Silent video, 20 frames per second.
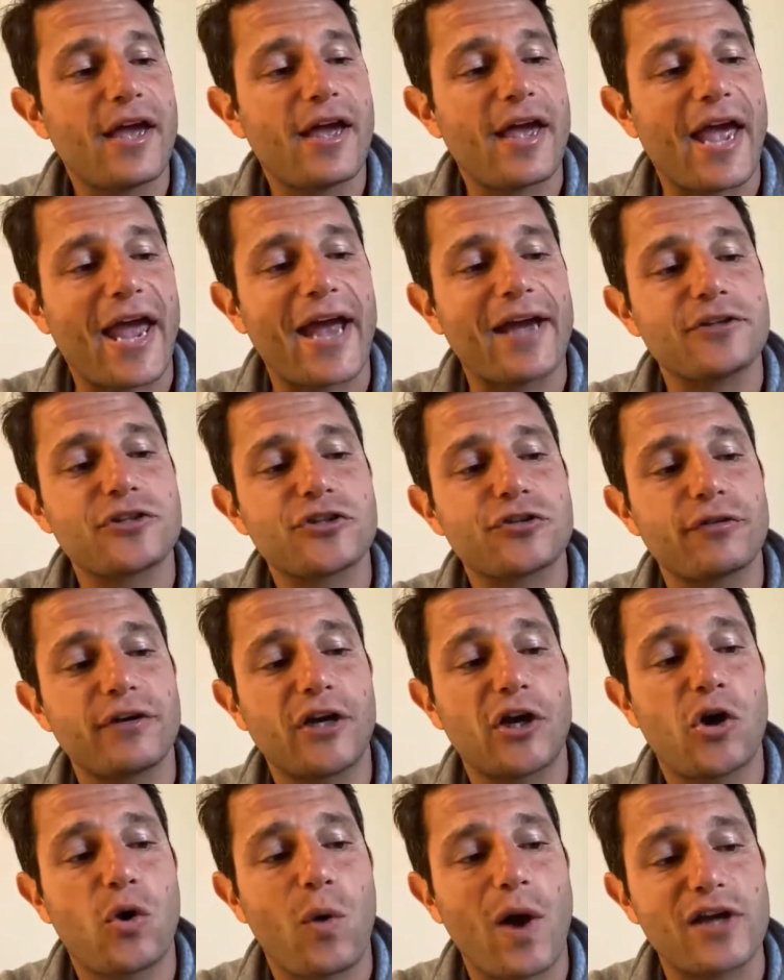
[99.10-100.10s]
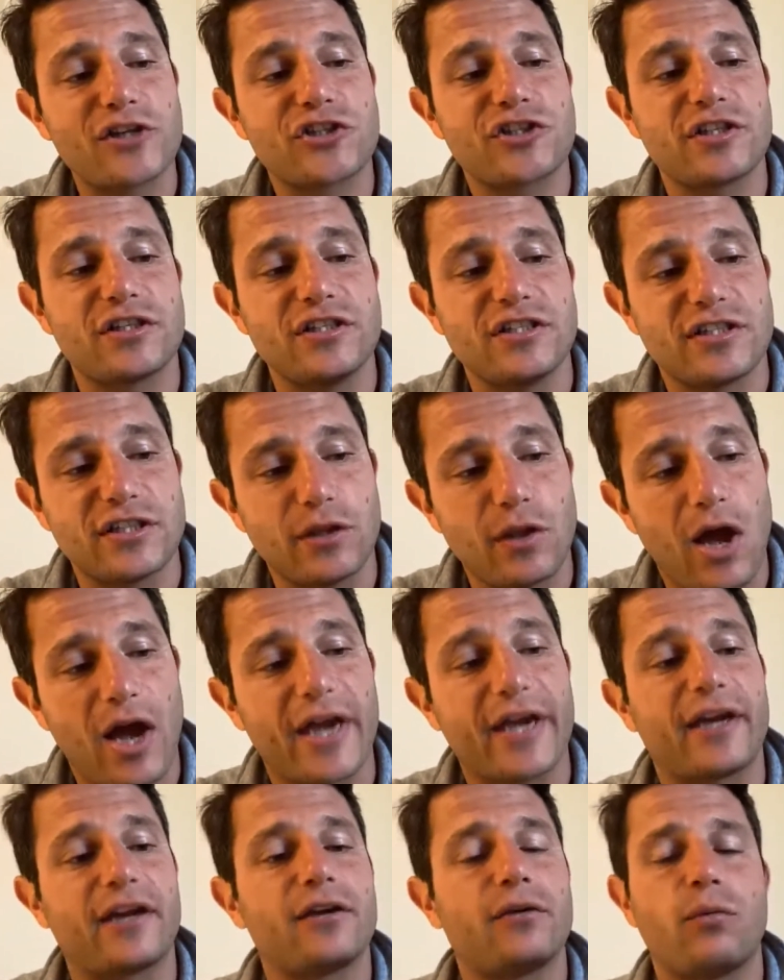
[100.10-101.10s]
answering questions
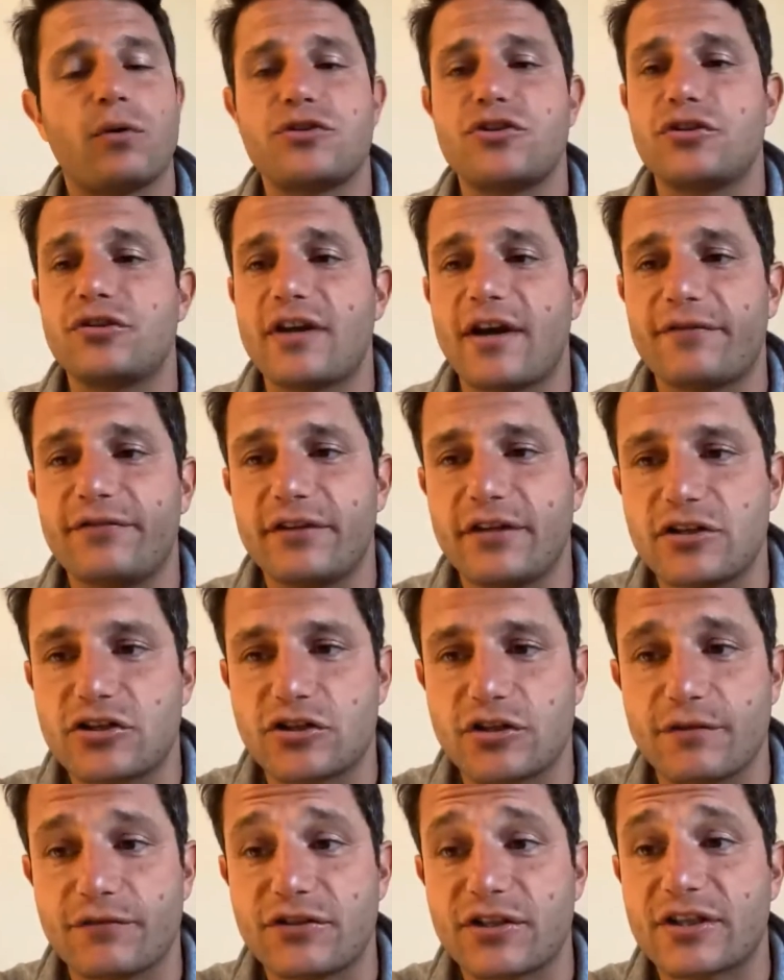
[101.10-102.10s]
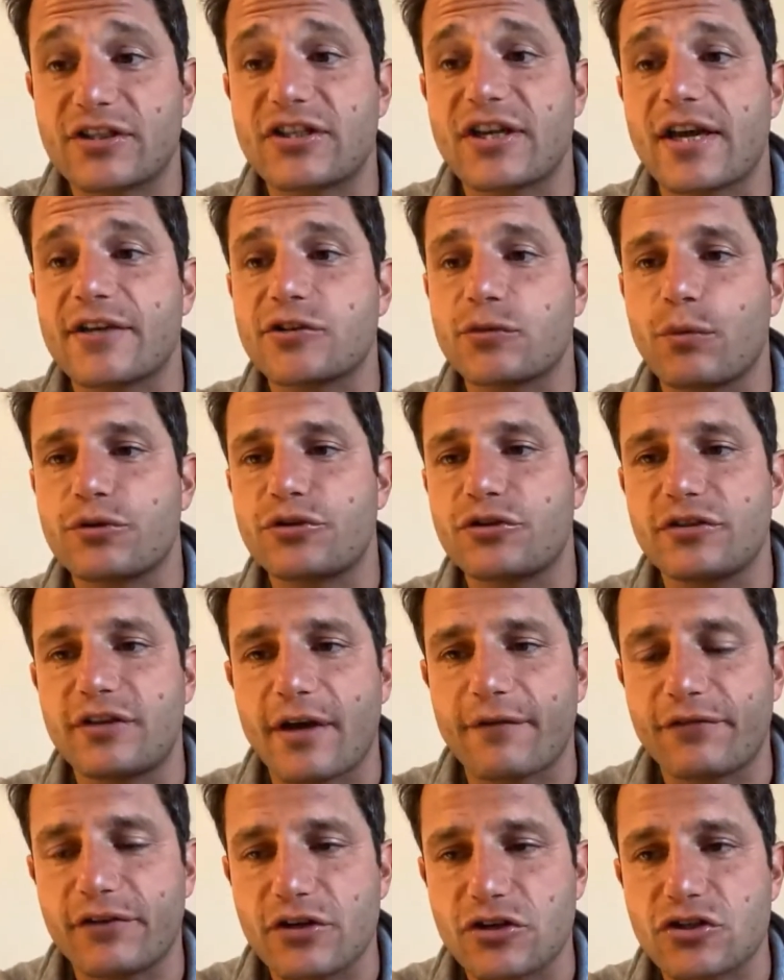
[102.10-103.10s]
like, what's your definition of success? What's your
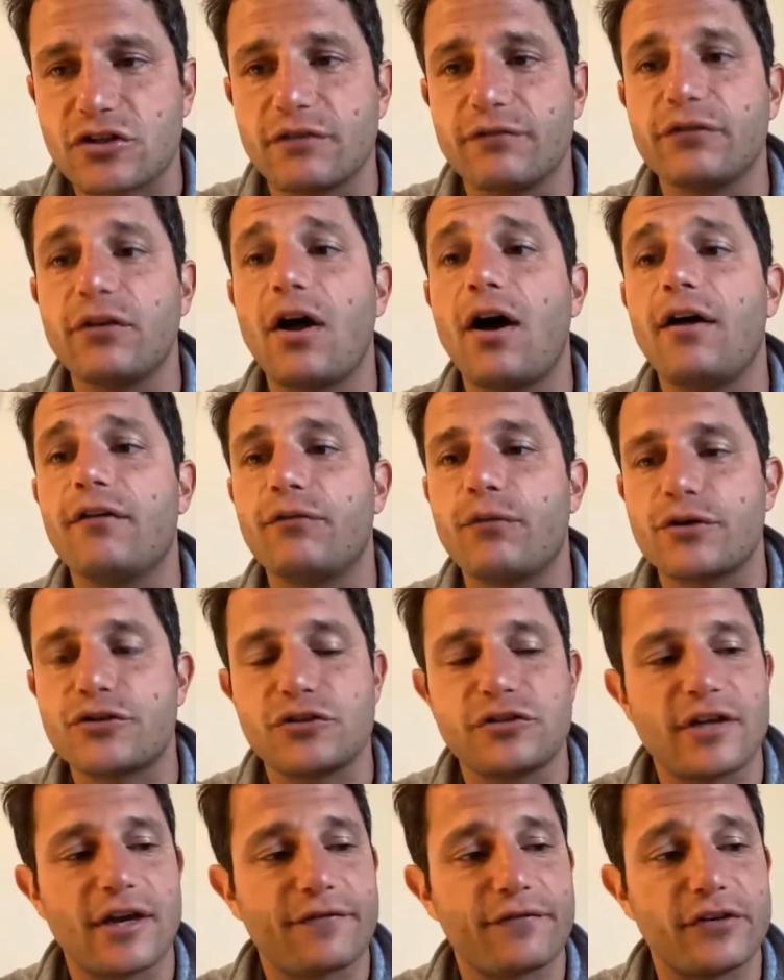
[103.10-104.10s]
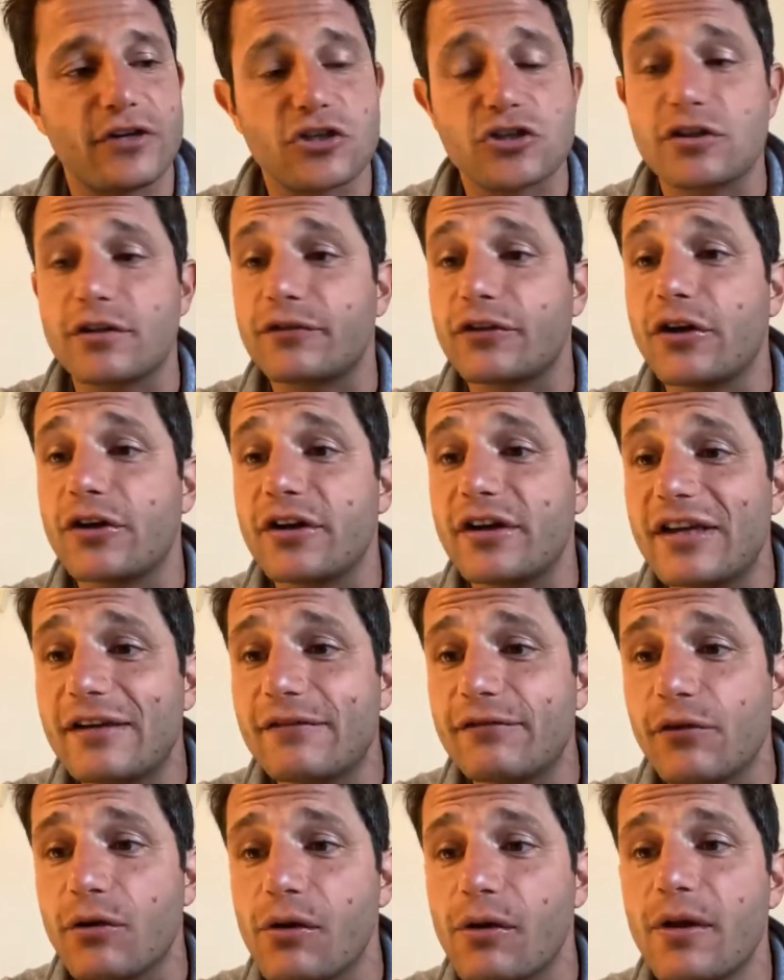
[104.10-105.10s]
definition of love? What's your definition of good and
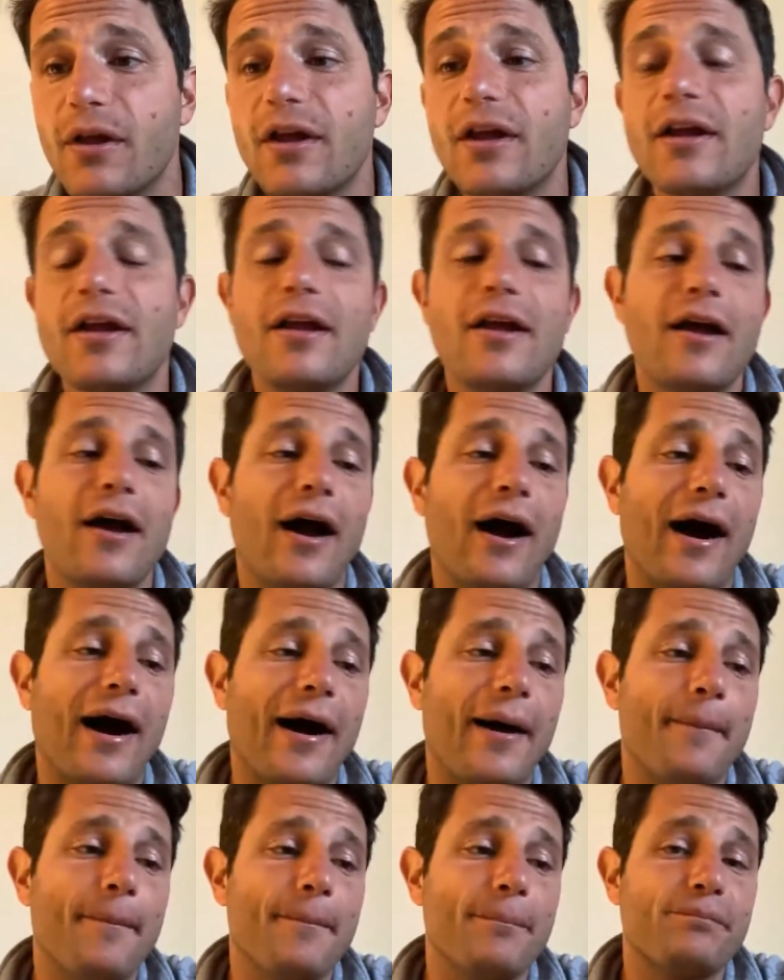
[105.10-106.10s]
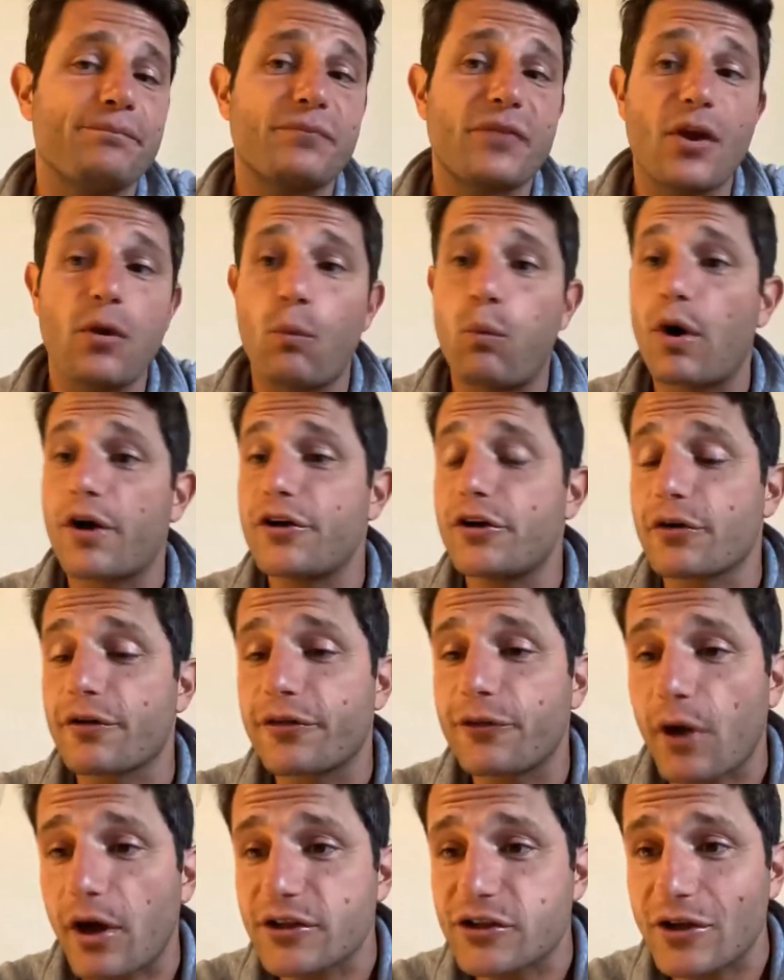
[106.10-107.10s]
evil? What are your
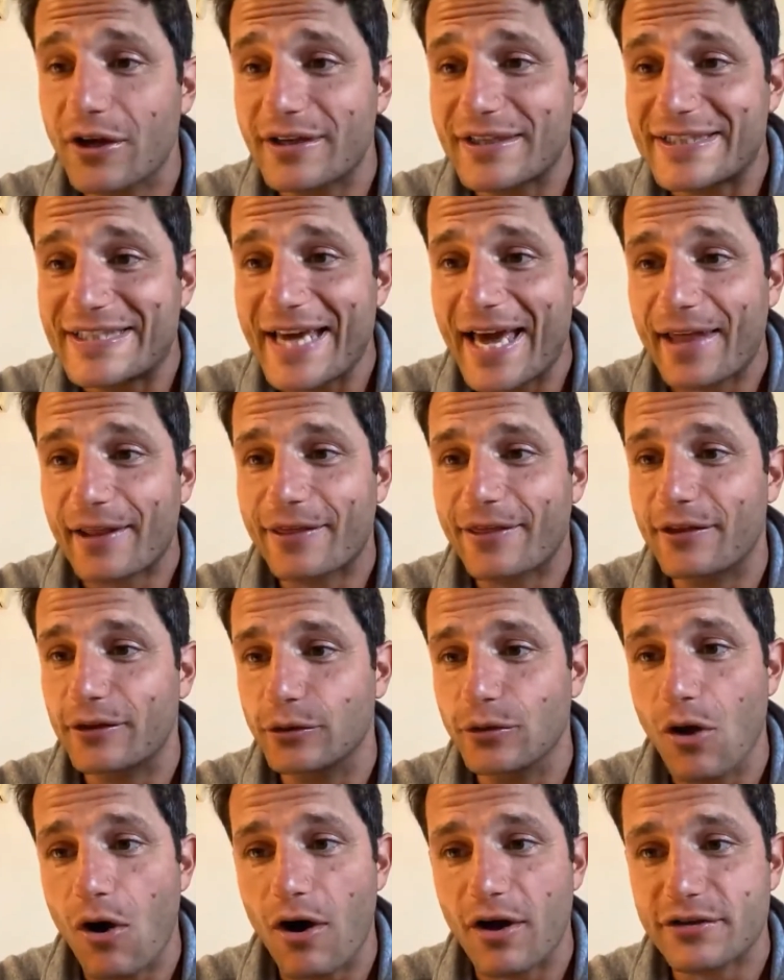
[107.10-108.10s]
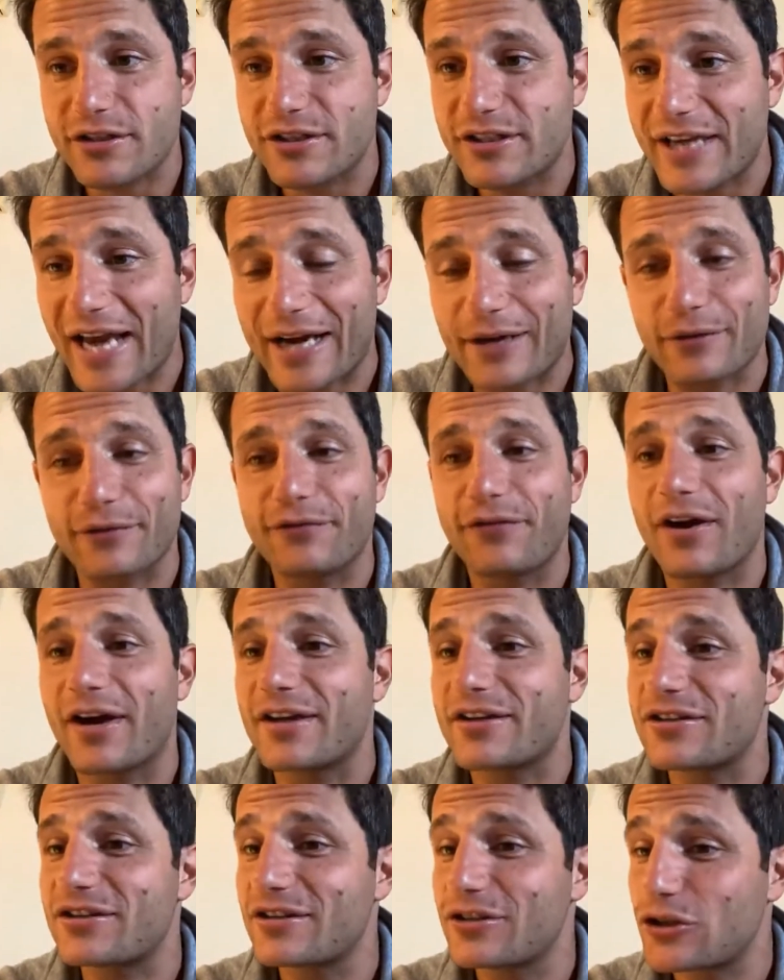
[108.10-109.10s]
thoughts on death, loss,
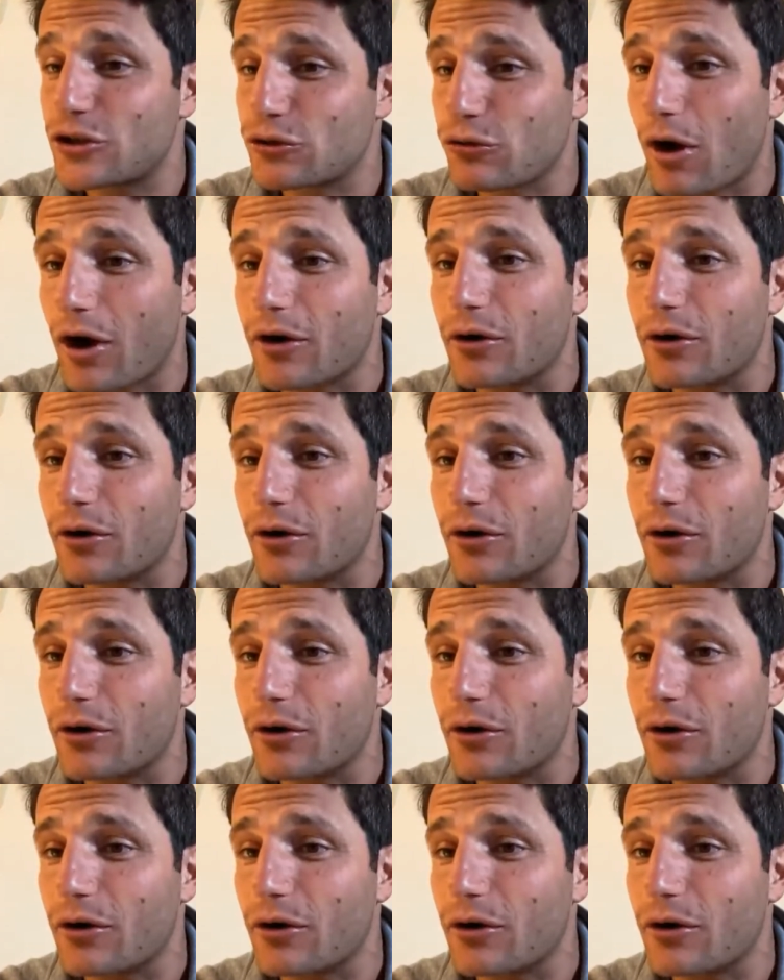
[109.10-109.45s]
sacrifice, struggle?